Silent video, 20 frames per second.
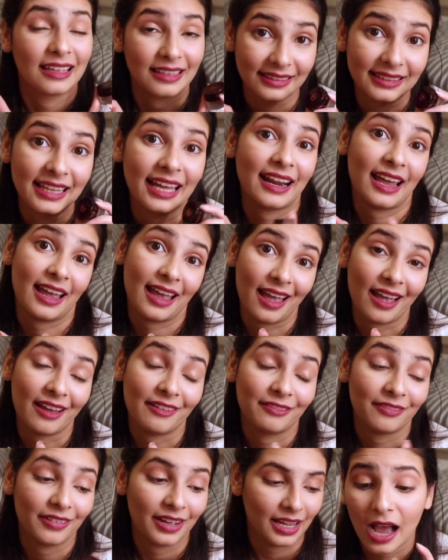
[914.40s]
that I
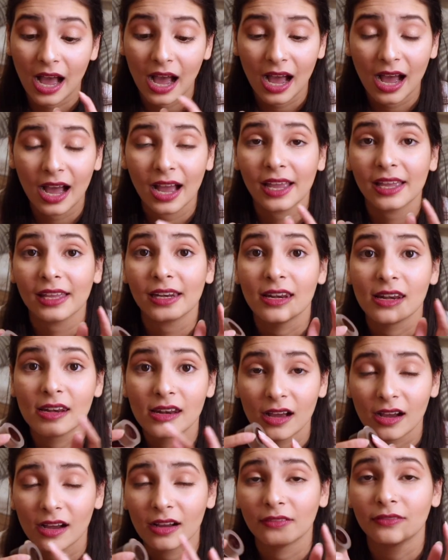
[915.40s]
have. I
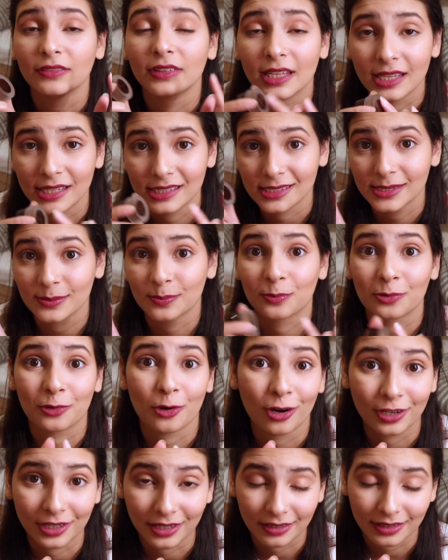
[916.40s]
love this
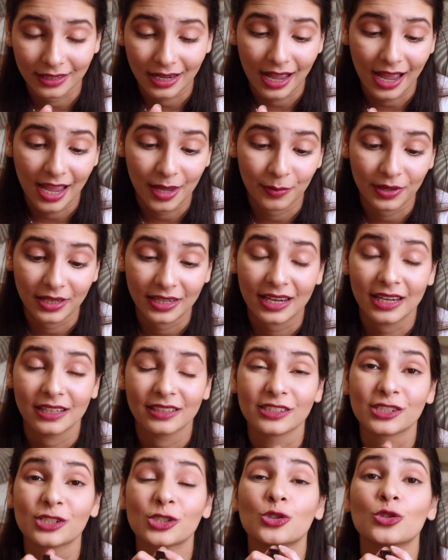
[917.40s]
product. I mean,
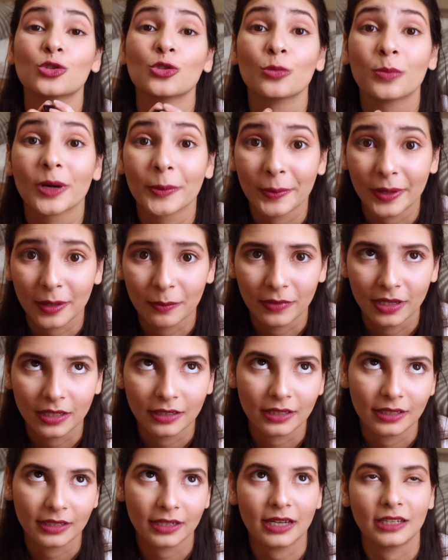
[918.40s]
it is super
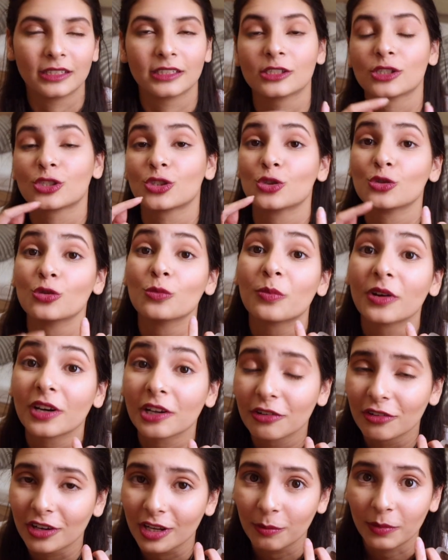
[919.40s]
pigmented, it is super
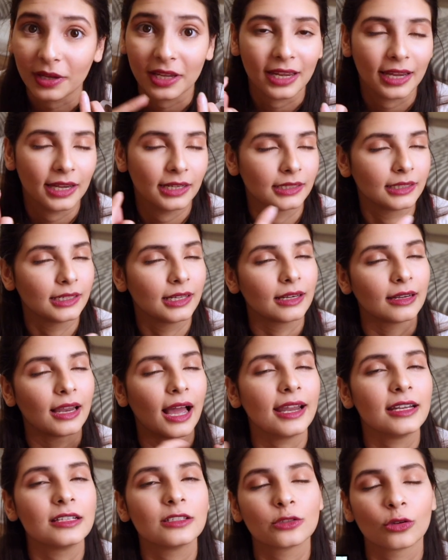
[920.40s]
creamy, it
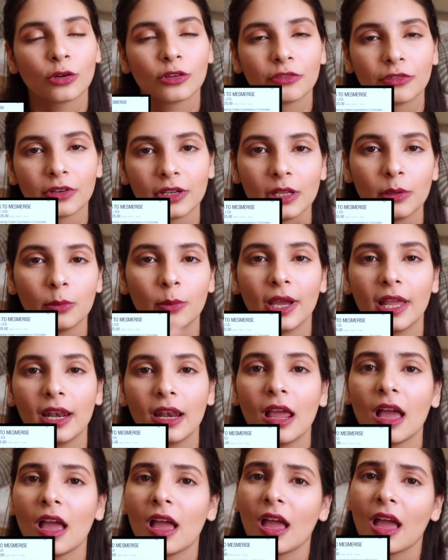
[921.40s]
glides on really
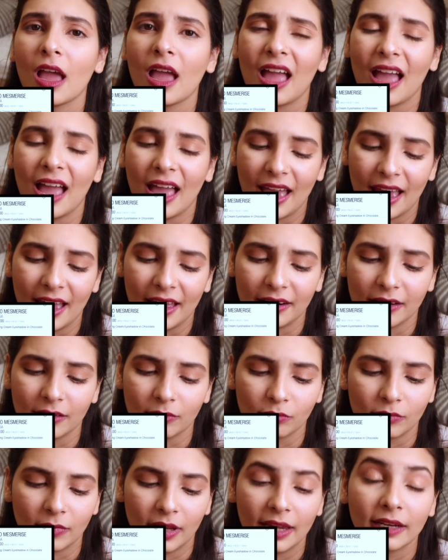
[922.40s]
well,
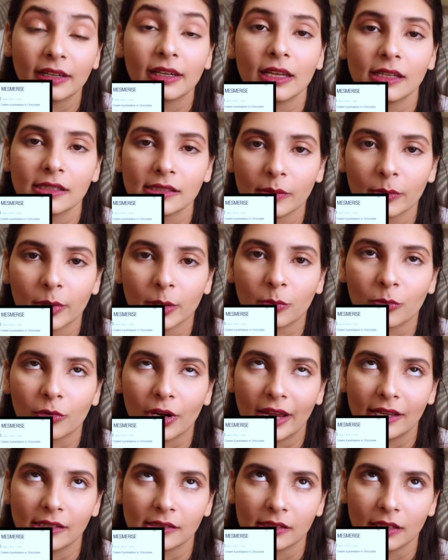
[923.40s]
and it is a bit
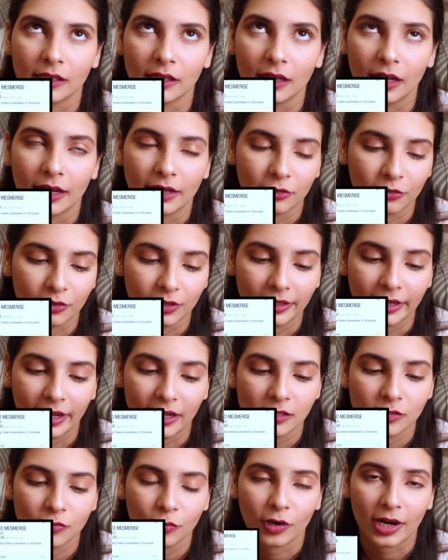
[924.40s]
pricey. It
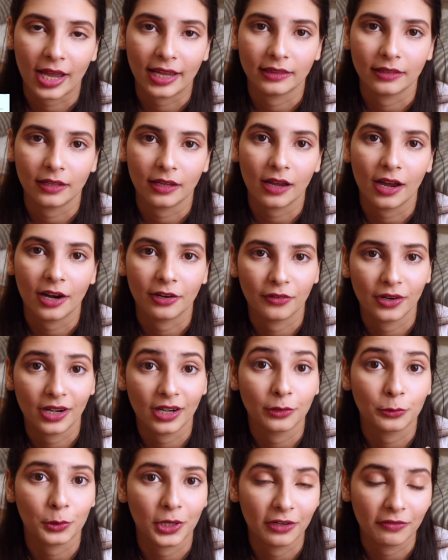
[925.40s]
retails for I think
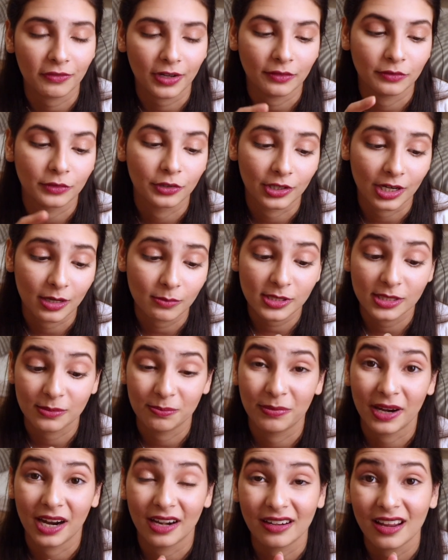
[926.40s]
125 dirhams,
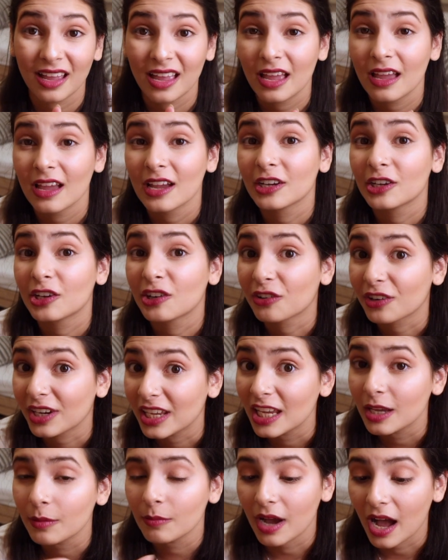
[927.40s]
but
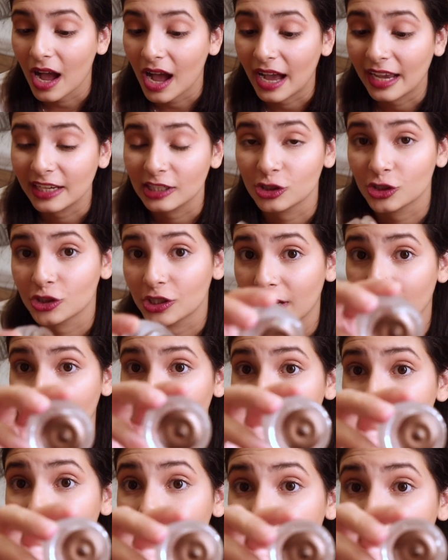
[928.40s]
cream
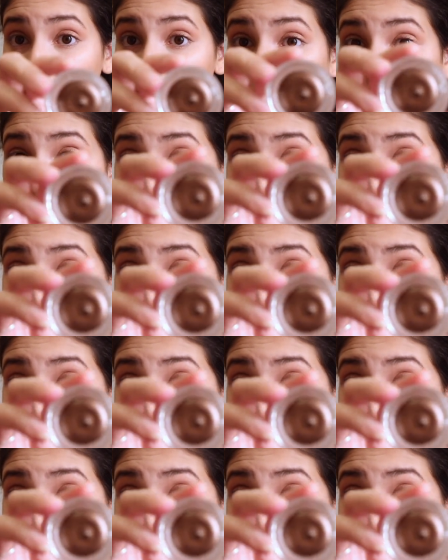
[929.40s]
eyeshades